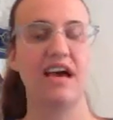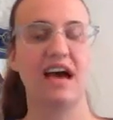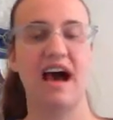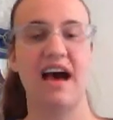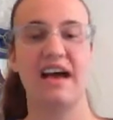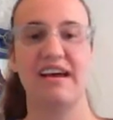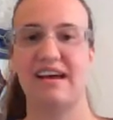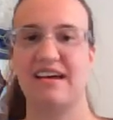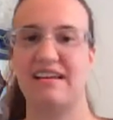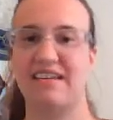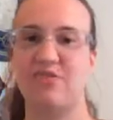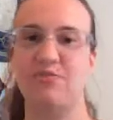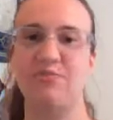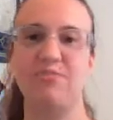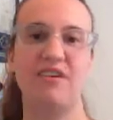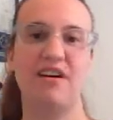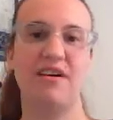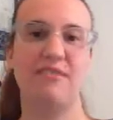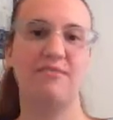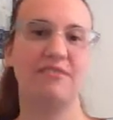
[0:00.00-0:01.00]
I got no
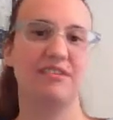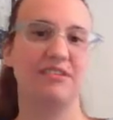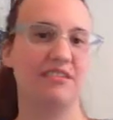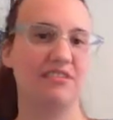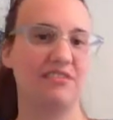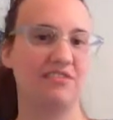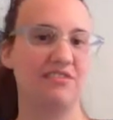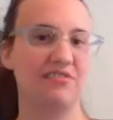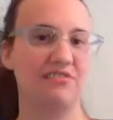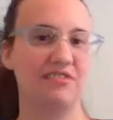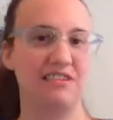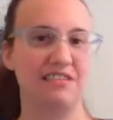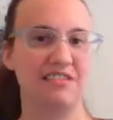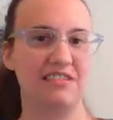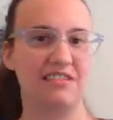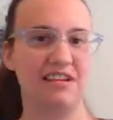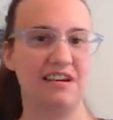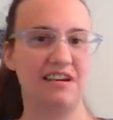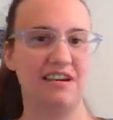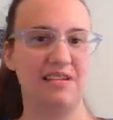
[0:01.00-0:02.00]
problem with the
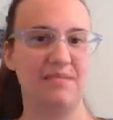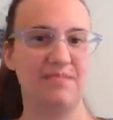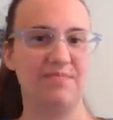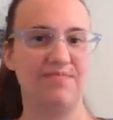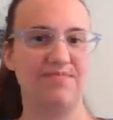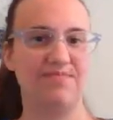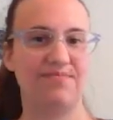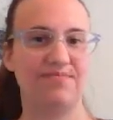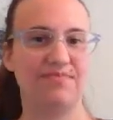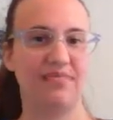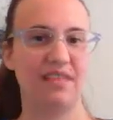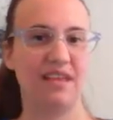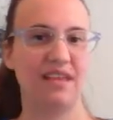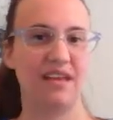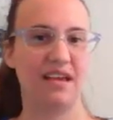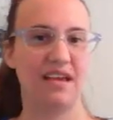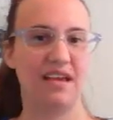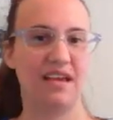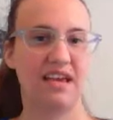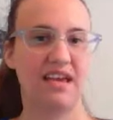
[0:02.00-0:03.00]
crudeness. And
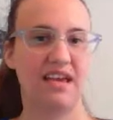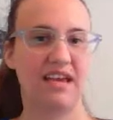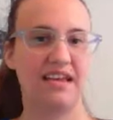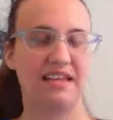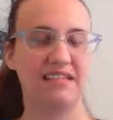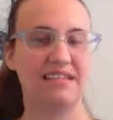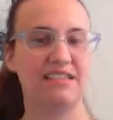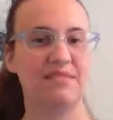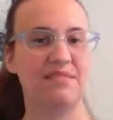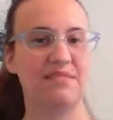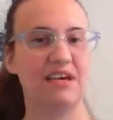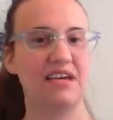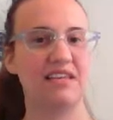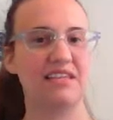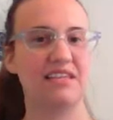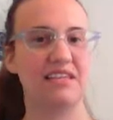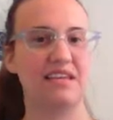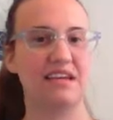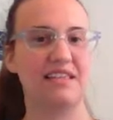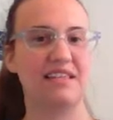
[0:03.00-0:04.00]
in some
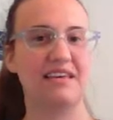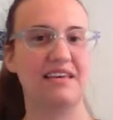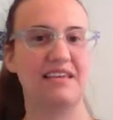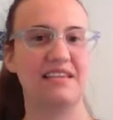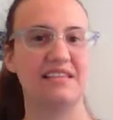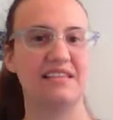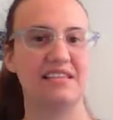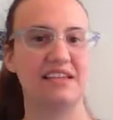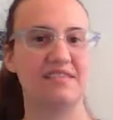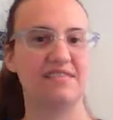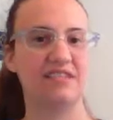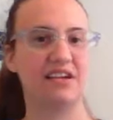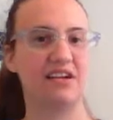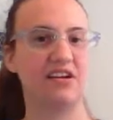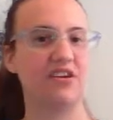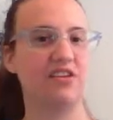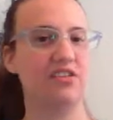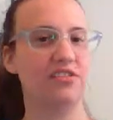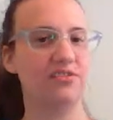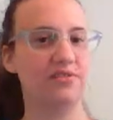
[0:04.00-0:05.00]
cases, I think is definitely
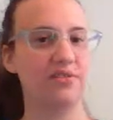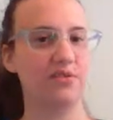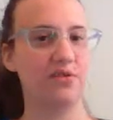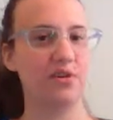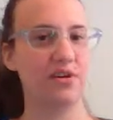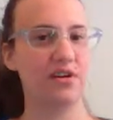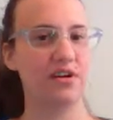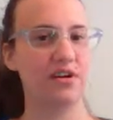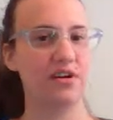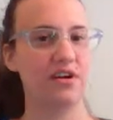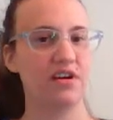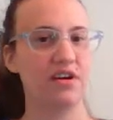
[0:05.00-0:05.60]
called for.